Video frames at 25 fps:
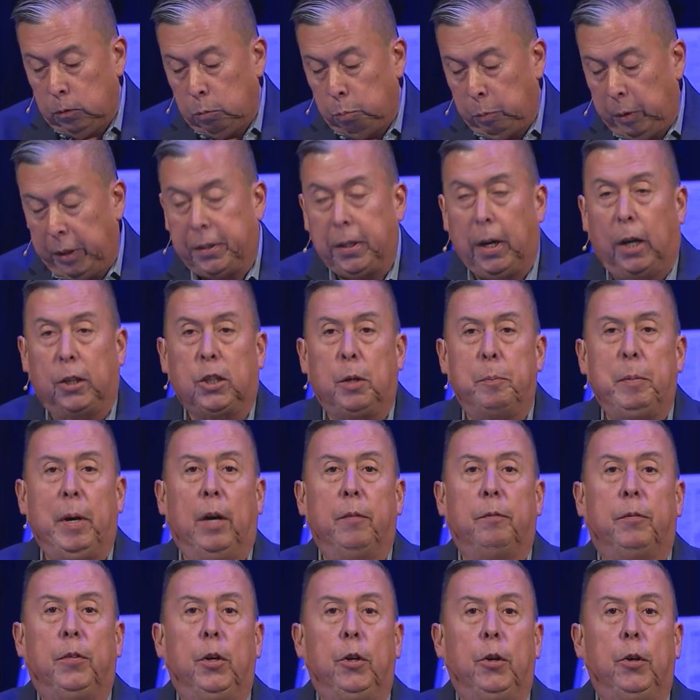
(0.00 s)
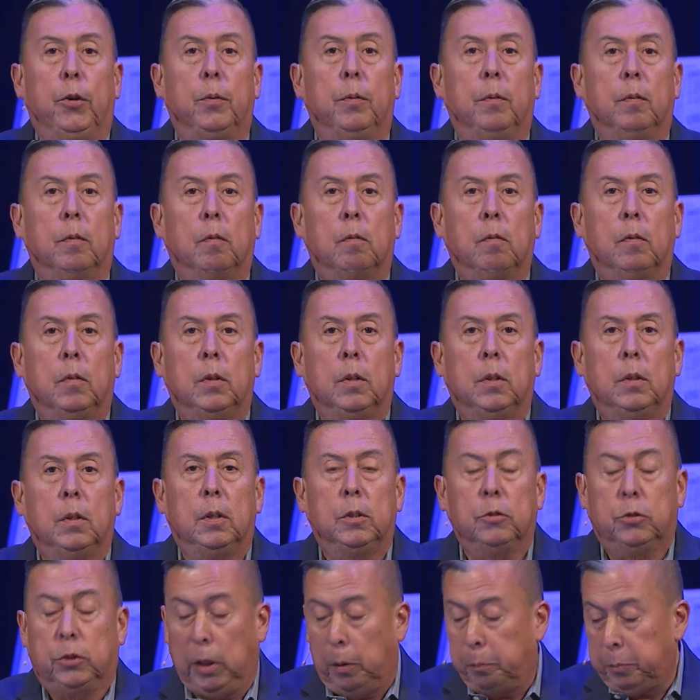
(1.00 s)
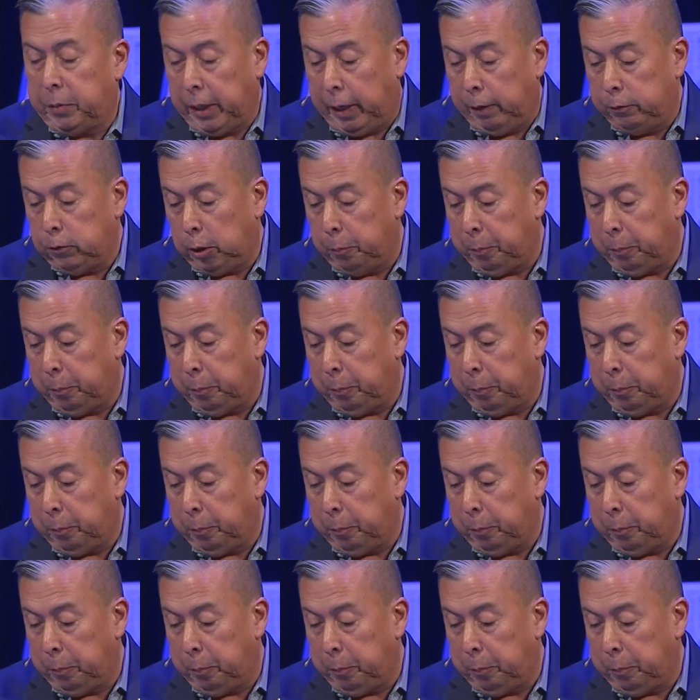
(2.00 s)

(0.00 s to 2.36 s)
We talked about food, sometimes